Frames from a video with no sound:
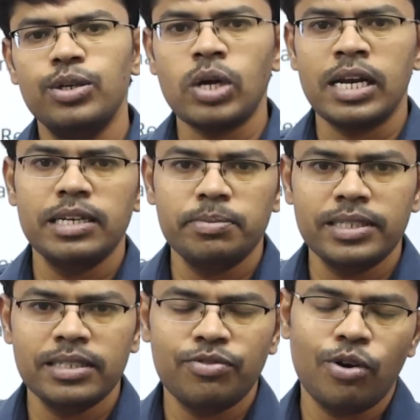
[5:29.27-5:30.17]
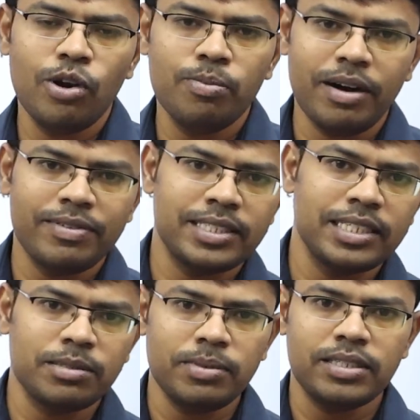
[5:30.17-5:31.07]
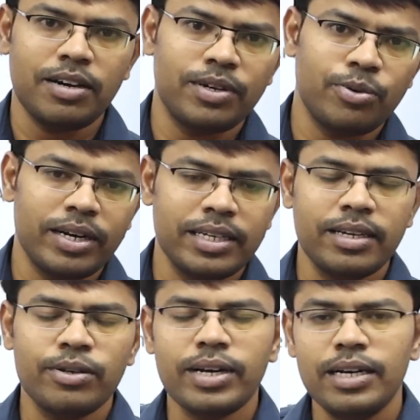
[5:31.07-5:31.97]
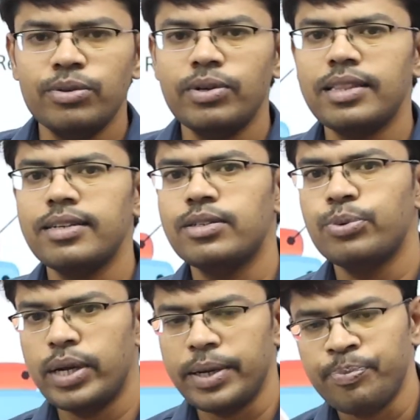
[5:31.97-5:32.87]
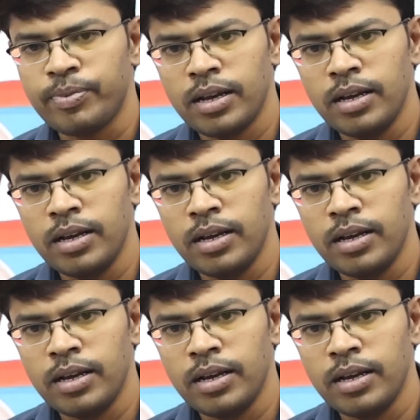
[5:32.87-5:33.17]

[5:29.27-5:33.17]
You can keep it in follow-up after 6 months, after 1 year you can do, nothing to worry.